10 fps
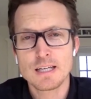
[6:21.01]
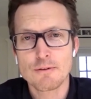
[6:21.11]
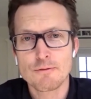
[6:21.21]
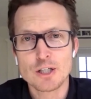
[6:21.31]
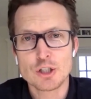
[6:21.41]

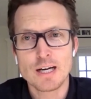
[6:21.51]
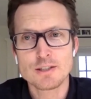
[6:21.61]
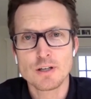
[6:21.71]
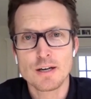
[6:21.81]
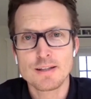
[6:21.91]
get fresh
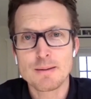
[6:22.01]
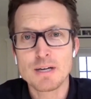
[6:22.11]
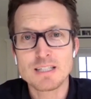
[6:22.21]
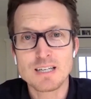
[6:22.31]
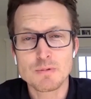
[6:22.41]
eyes on it, that
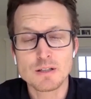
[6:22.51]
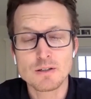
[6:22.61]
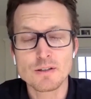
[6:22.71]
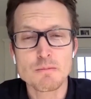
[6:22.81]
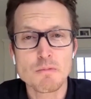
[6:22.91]
might take me
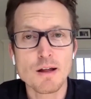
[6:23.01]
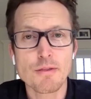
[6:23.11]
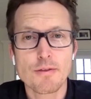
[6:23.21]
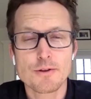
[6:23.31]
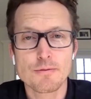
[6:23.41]
literally a
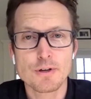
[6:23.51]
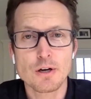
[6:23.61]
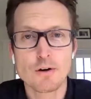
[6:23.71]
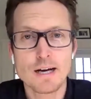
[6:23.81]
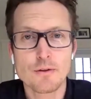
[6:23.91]
month to
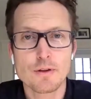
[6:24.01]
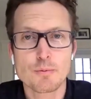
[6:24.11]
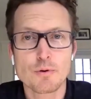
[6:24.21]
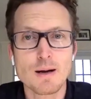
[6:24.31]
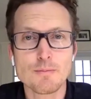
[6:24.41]
figure out
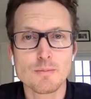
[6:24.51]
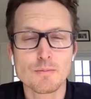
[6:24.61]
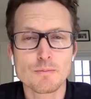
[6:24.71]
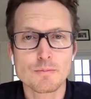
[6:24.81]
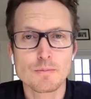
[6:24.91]
the
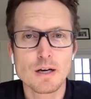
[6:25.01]
problem